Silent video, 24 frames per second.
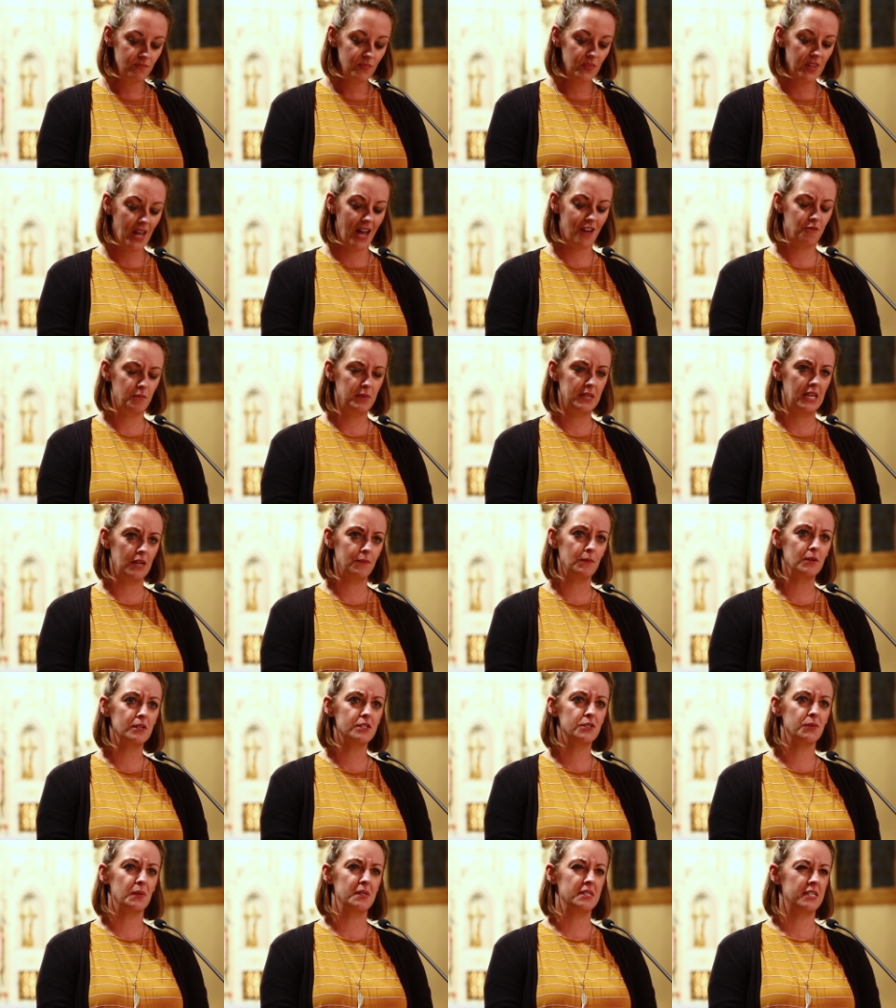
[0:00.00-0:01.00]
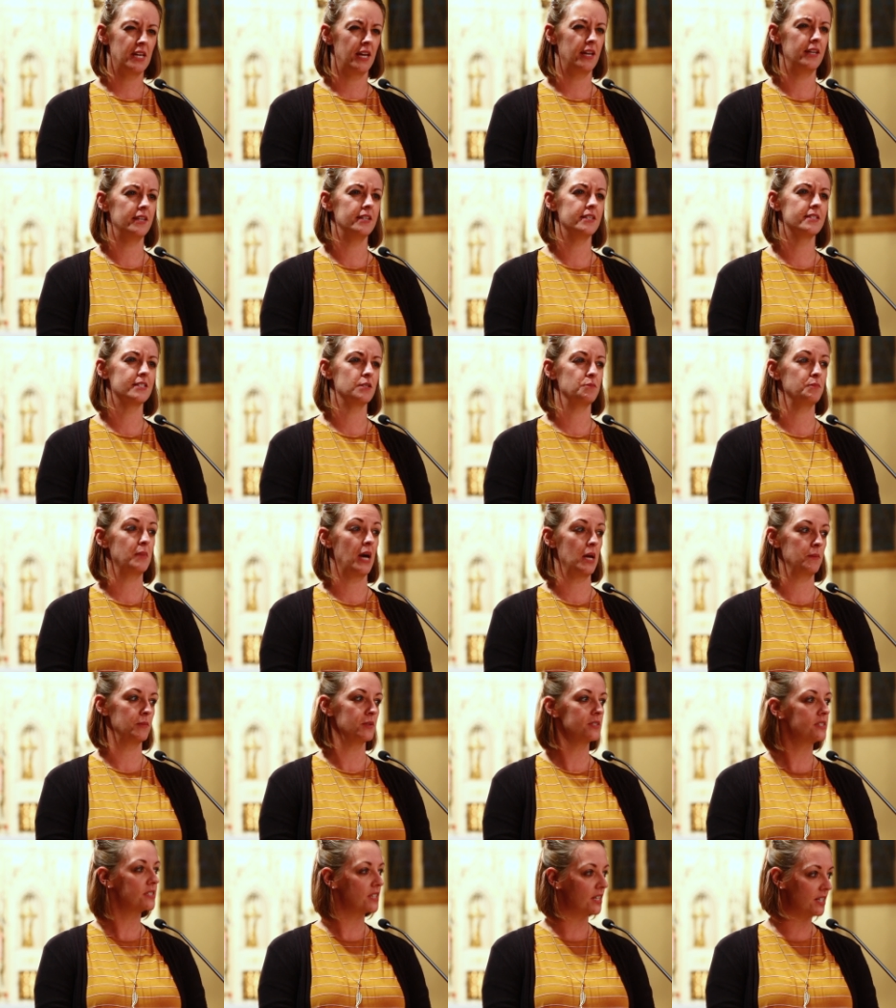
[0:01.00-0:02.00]
I've been able to attend some
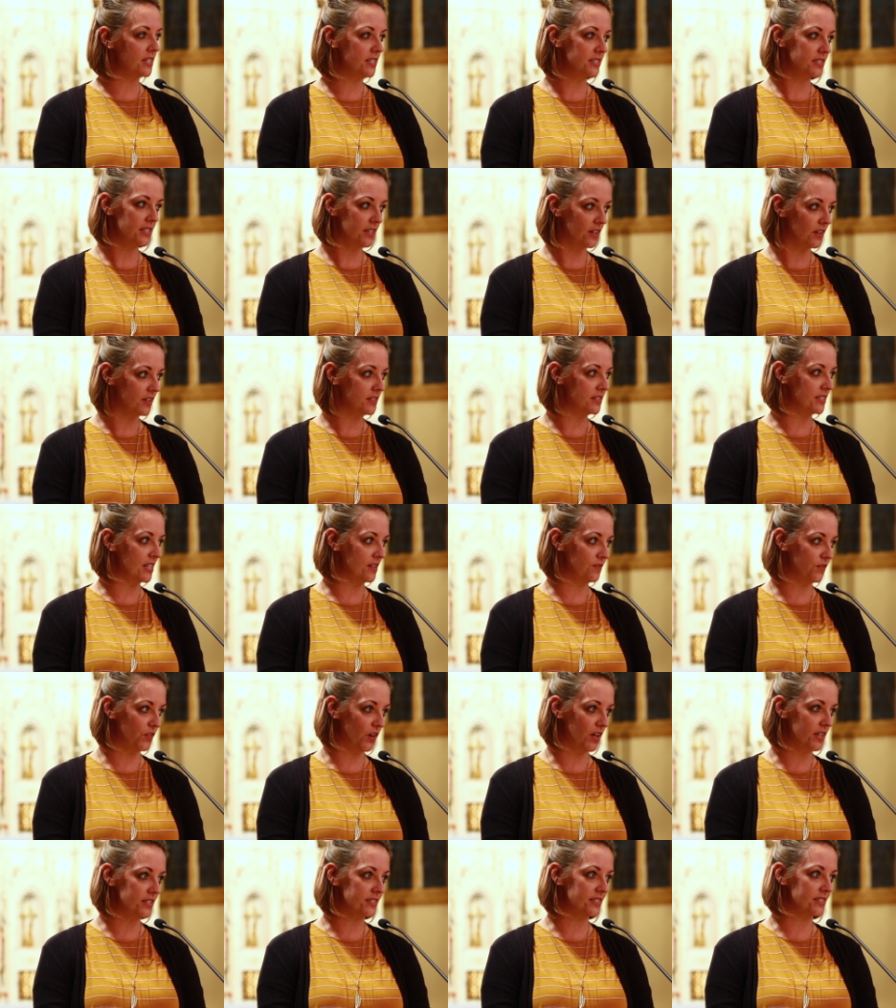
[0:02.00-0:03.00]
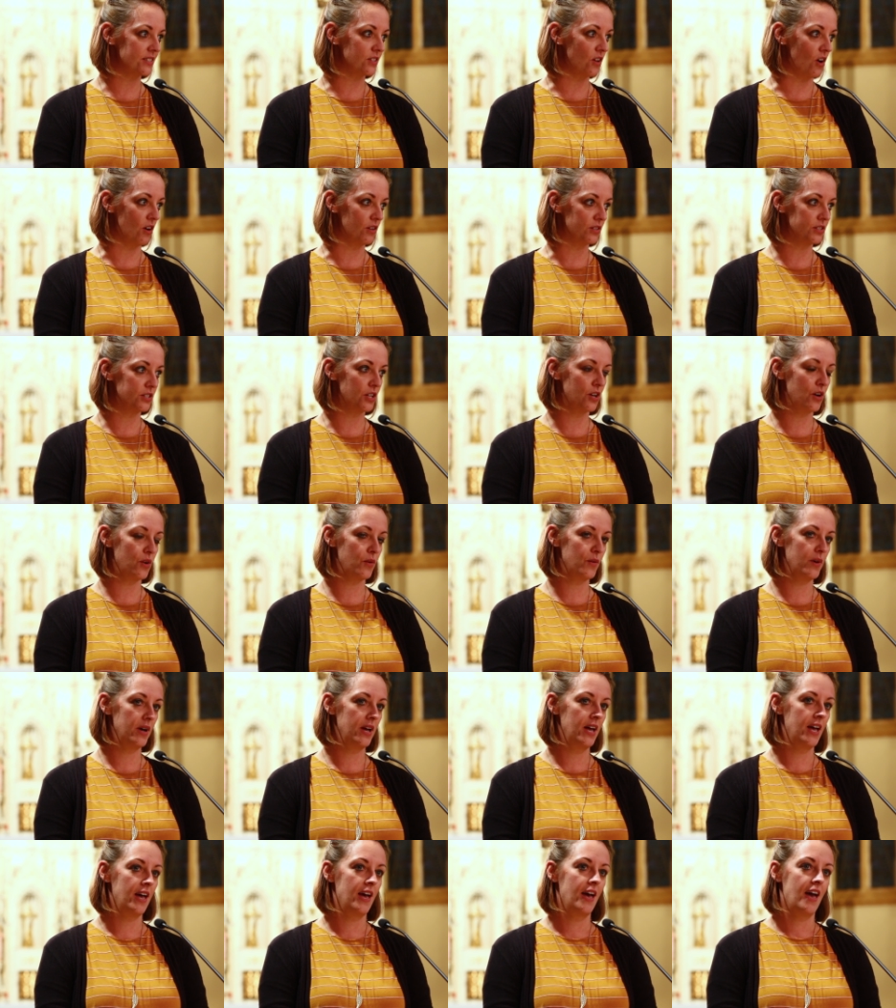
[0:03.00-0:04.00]
Bible studies here at St. Francis also,
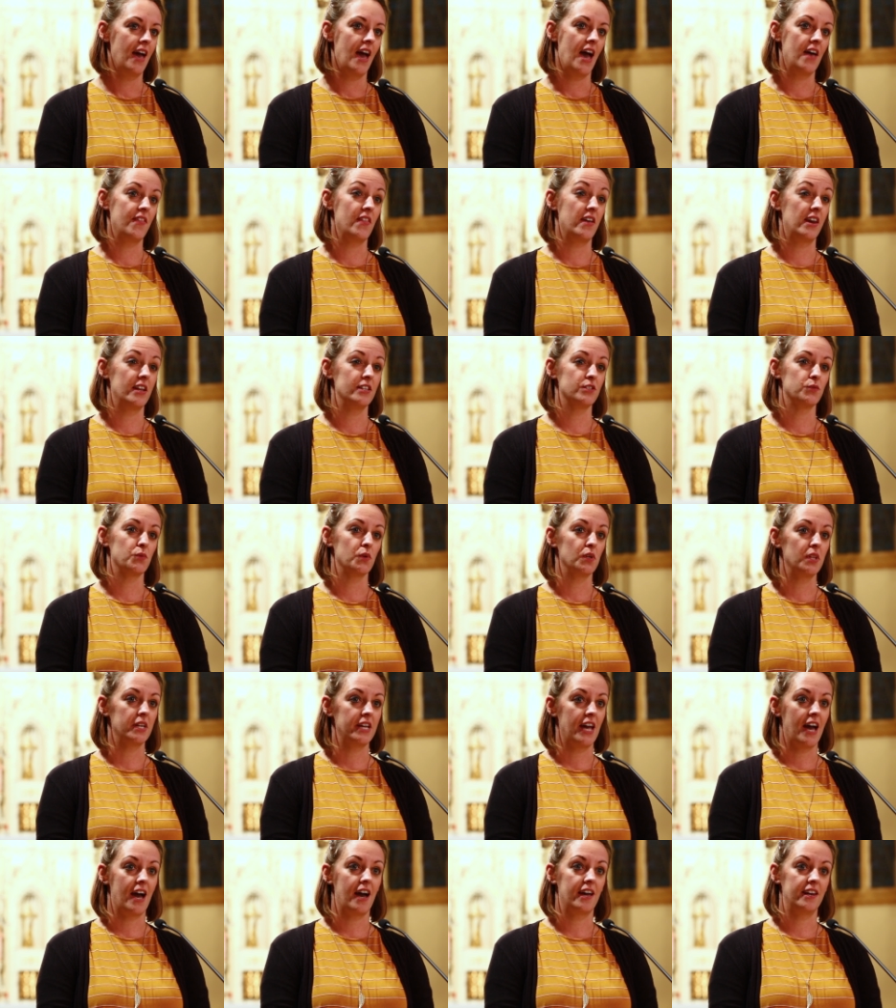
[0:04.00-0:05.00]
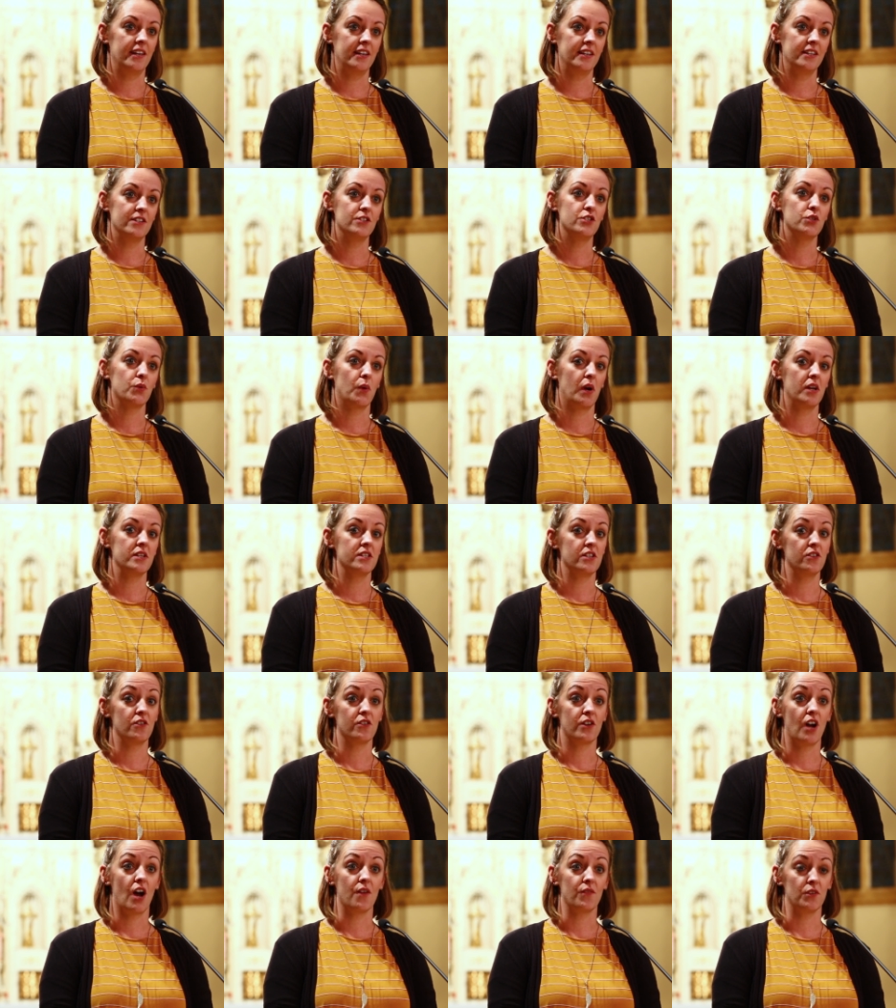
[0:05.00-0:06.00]
and that has really added to our
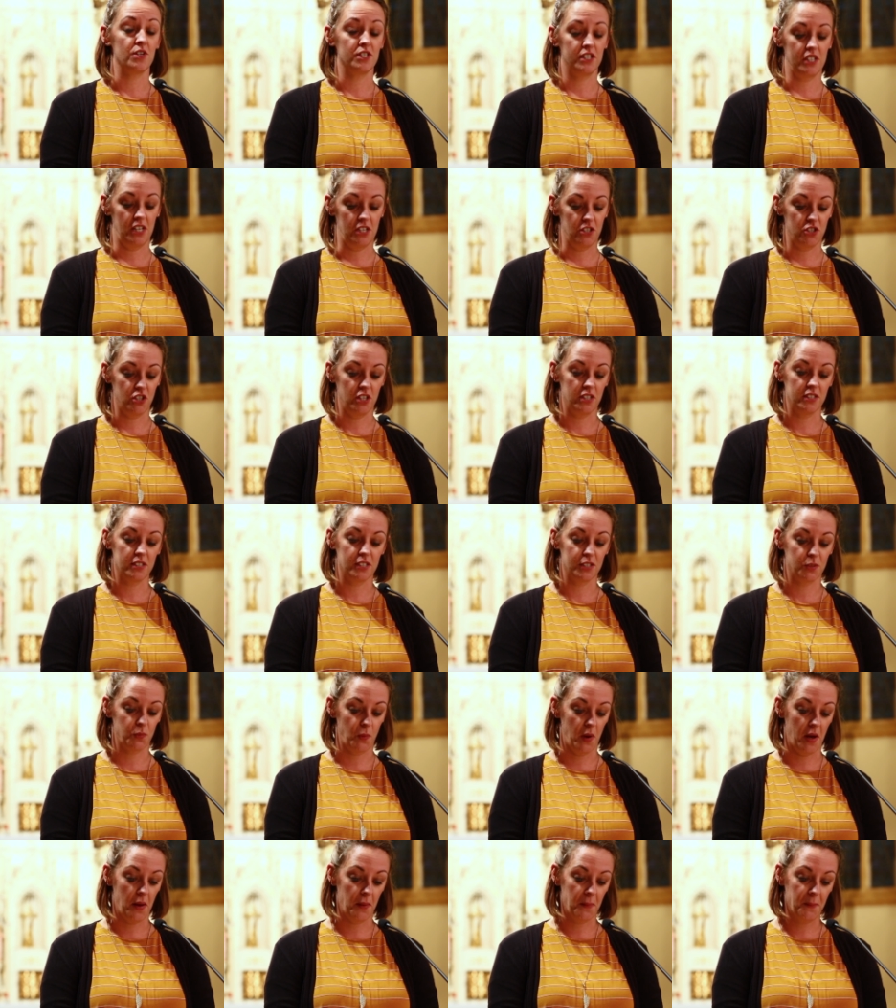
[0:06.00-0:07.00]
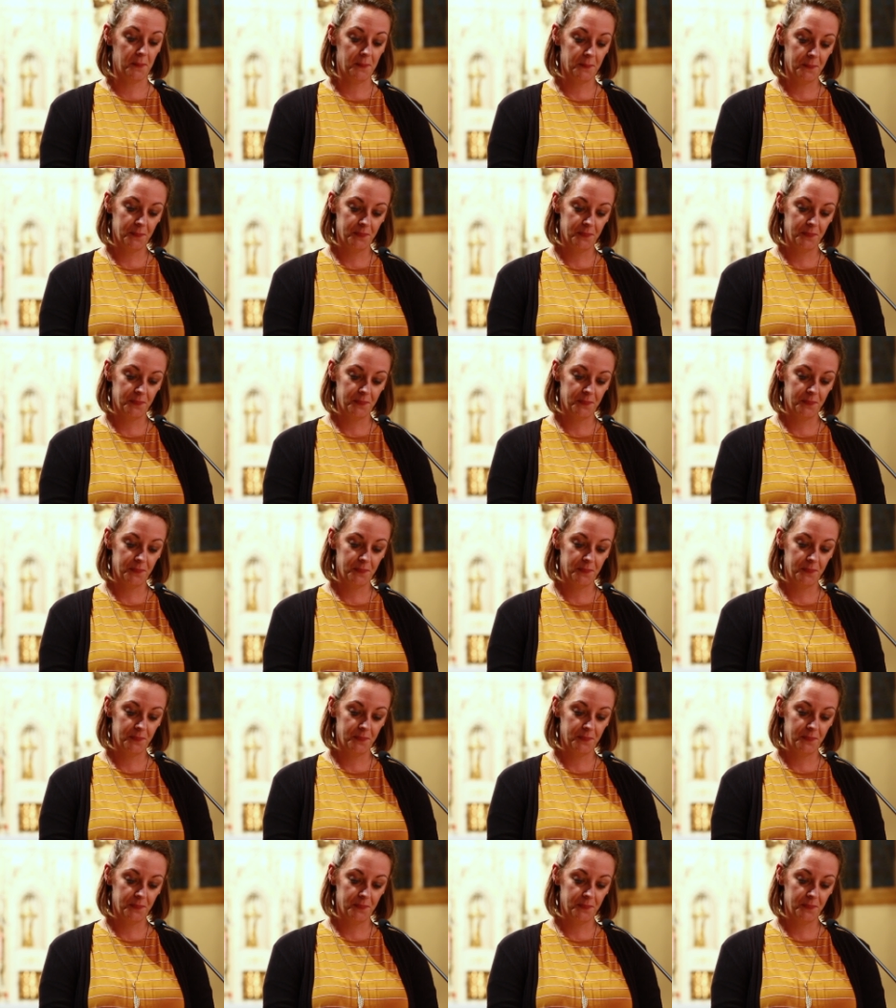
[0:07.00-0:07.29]
dinner conversations as well.